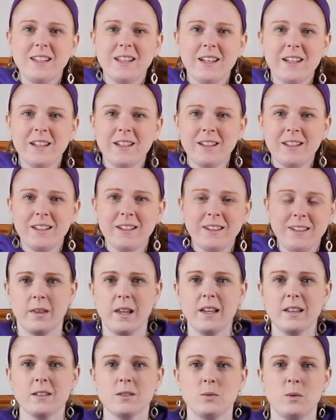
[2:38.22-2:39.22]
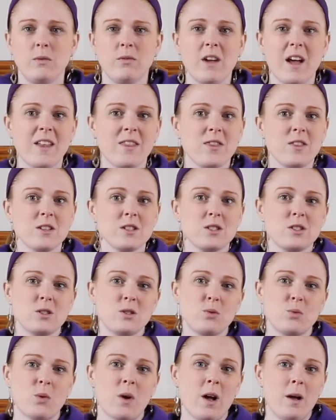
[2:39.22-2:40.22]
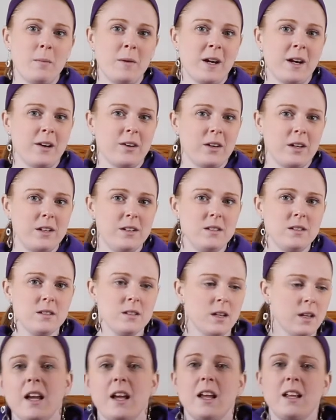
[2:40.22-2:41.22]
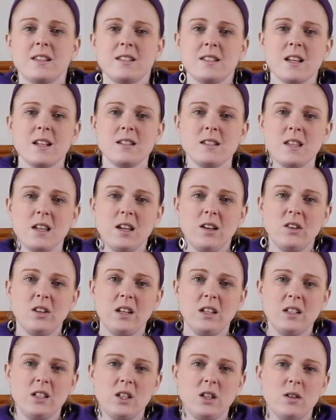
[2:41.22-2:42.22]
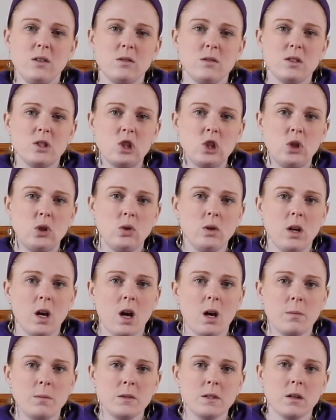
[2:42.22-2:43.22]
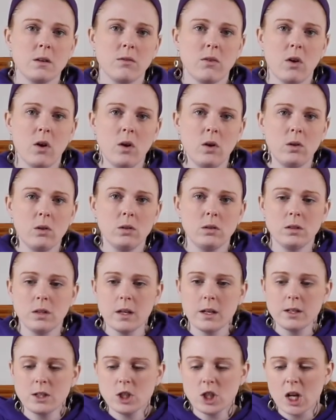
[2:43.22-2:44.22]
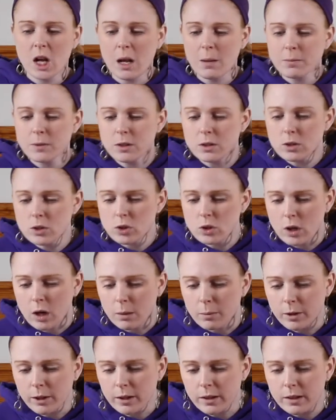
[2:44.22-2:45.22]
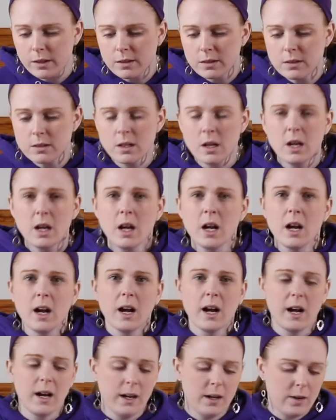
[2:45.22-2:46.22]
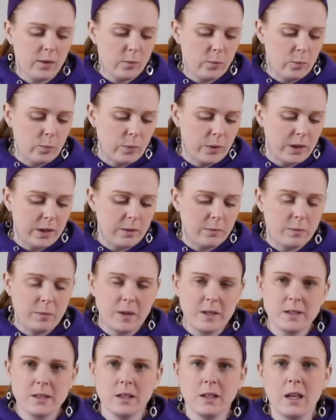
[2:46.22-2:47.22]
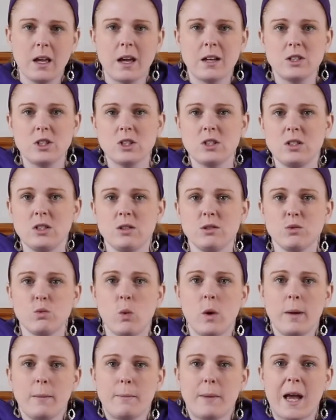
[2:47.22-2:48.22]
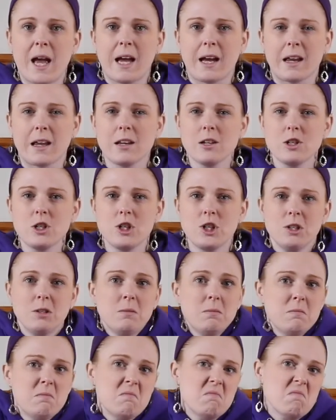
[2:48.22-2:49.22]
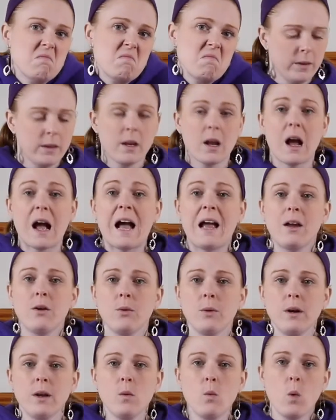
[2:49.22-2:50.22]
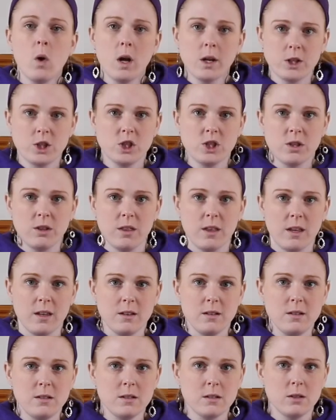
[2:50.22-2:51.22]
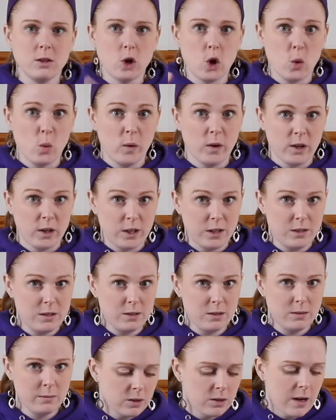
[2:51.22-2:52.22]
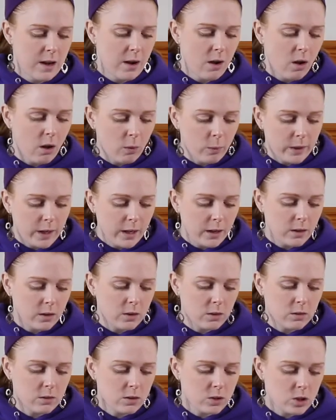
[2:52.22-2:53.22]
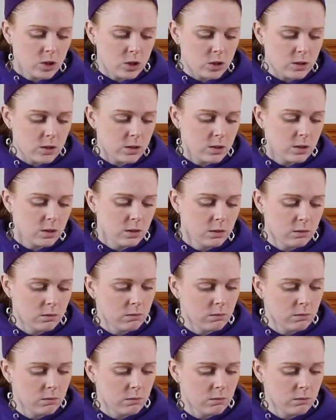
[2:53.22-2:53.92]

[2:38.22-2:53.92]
done. Next we've got the strawberries. It says that you need to use 2 cups of whole and chopped strawberries, but basically I just use 1 package. Now I already washed these, no worries. So now all we gotta do is just